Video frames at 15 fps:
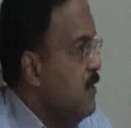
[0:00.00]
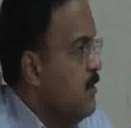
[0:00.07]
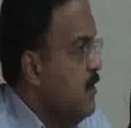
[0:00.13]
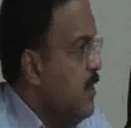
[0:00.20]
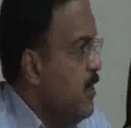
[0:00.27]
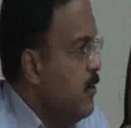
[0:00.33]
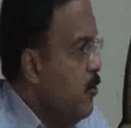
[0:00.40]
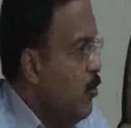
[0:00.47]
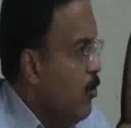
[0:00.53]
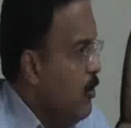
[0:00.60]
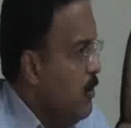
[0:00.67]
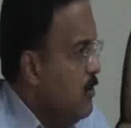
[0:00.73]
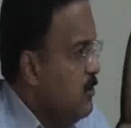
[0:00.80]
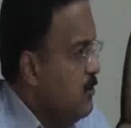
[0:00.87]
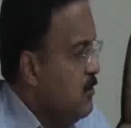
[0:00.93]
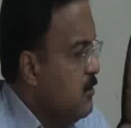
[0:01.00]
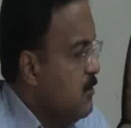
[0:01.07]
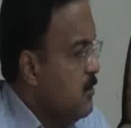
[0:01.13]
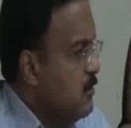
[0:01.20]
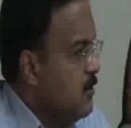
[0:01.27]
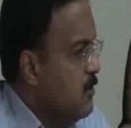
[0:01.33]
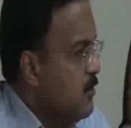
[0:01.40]
the court
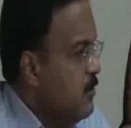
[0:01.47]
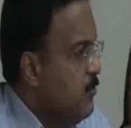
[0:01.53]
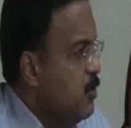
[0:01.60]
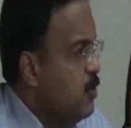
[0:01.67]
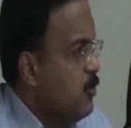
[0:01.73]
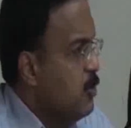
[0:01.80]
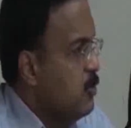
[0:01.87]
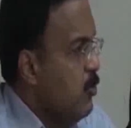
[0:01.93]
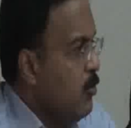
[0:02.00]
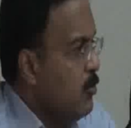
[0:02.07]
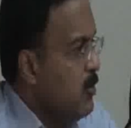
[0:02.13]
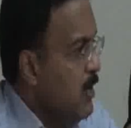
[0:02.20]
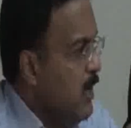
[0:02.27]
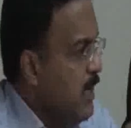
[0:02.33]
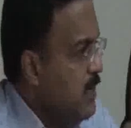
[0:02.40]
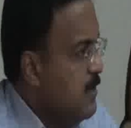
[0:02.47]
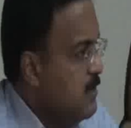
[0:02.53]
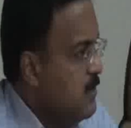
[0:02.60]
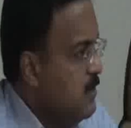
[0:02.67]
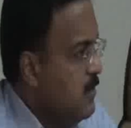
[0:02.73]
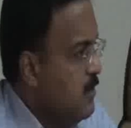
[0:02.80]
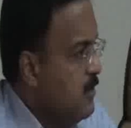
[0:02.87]
which was
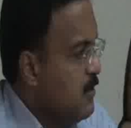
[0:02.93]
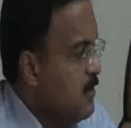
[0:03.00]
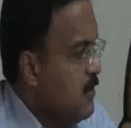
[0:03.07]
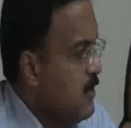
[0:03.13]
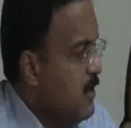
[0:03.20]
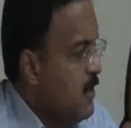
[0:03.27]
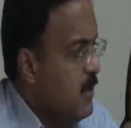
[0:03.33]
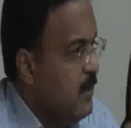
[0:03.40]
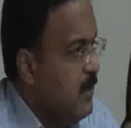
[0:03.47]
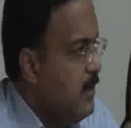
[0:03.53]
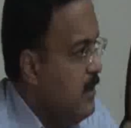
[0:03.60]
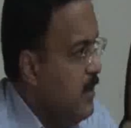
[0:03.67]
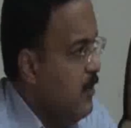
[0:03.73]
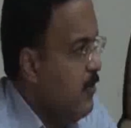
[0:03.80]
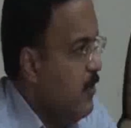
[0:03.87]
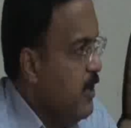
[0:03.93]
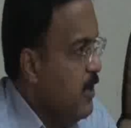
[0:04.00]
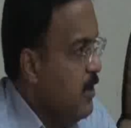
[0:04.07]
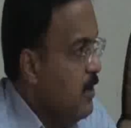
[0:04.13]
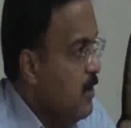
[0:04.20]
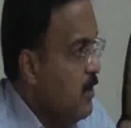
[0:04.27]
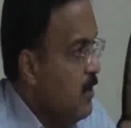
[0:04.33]
authorized in either way
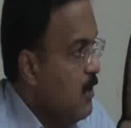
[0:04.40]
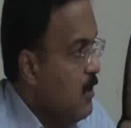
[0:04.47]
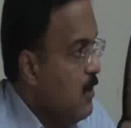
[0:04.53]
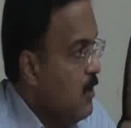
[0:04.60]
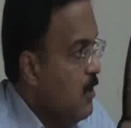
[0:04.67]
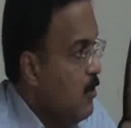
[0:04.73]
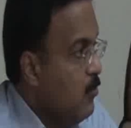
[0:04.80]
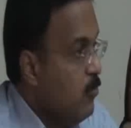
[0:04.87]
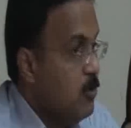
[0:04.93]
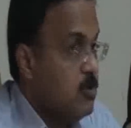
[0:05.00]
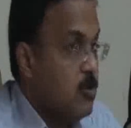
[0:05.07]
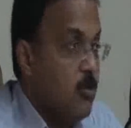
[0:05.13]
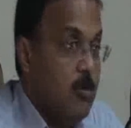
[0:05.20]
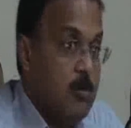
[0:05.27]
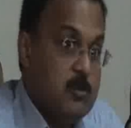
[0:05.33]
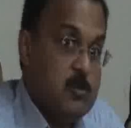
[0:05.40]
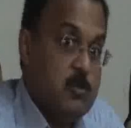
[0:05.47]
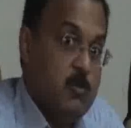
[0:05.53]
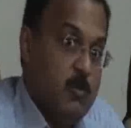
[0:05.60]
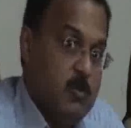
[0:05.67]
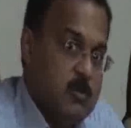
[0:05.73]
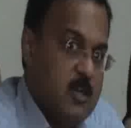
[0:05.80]
was also
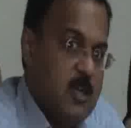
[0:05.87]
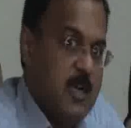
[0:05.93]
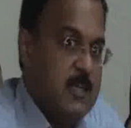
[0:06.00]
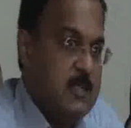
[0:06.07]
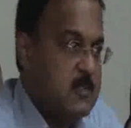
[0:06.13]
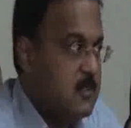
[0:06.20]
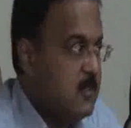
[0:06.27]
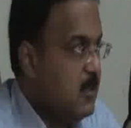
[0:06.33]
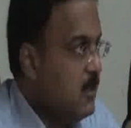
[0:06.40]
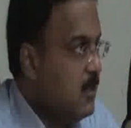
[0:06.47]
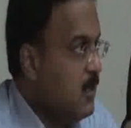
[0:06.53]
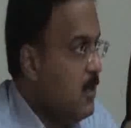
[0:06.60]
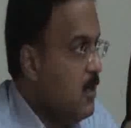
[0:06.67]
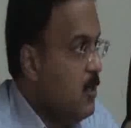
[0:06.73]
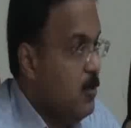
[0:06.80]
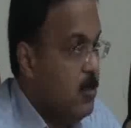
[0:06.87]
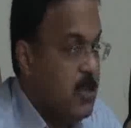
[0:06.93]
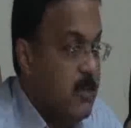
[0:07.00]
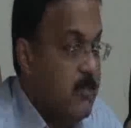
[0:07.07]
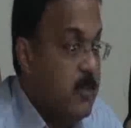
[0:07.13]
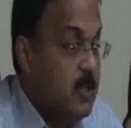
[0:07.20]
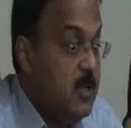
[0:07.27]
authorized to
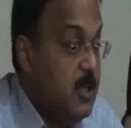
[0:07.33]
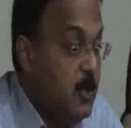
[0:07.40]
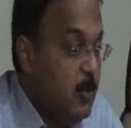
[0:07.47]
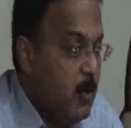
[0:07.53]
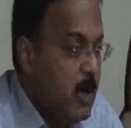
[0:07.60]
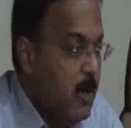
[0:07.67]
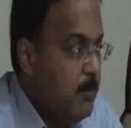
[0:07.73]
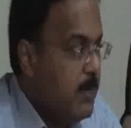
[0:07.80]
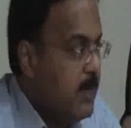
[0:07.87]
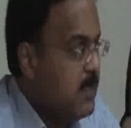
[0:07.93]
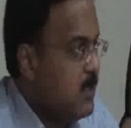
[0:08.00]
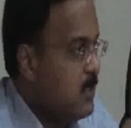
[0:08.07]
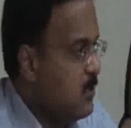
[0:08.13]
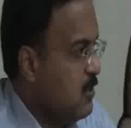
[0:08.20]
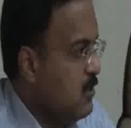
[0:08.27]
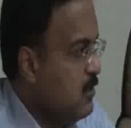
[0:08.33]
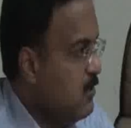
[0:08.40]
give due compensation.